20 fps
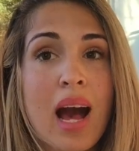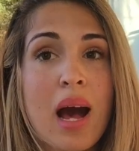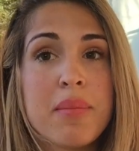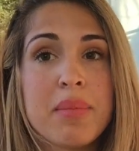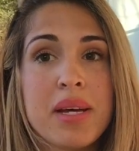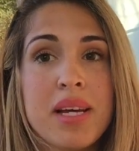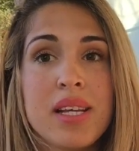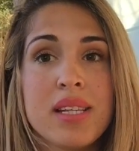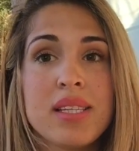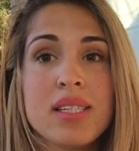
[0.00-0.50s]

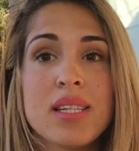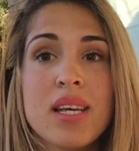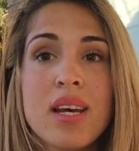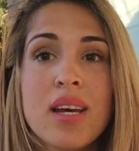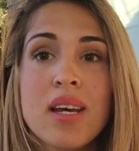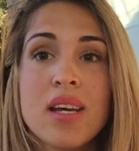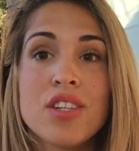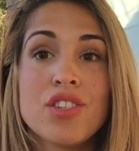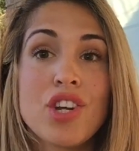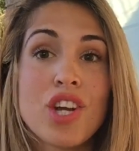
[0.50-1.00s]
habits,
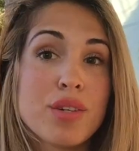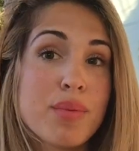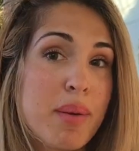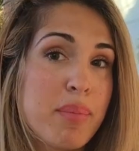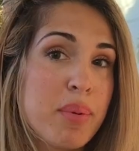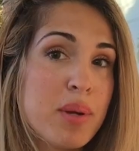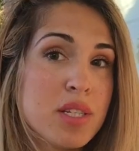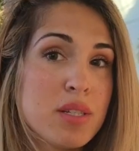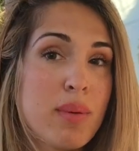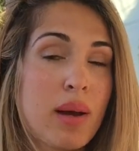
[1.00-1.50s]
change
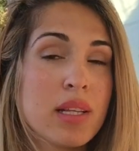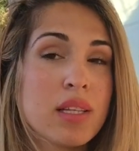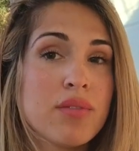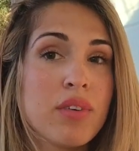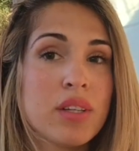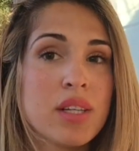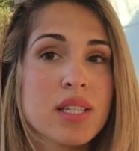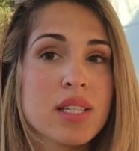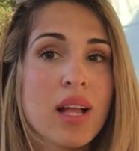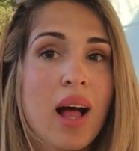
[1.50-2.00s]
my
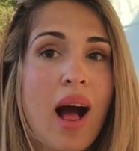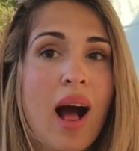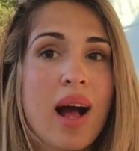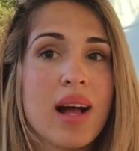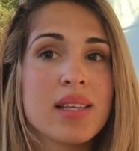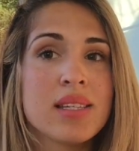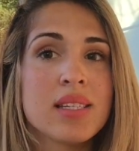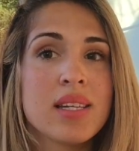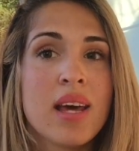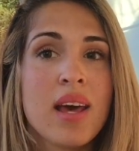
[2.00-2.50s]
perspective on this
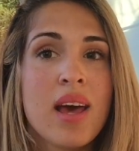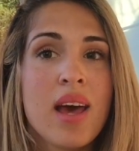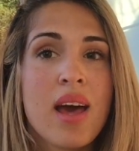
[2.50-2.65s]
class.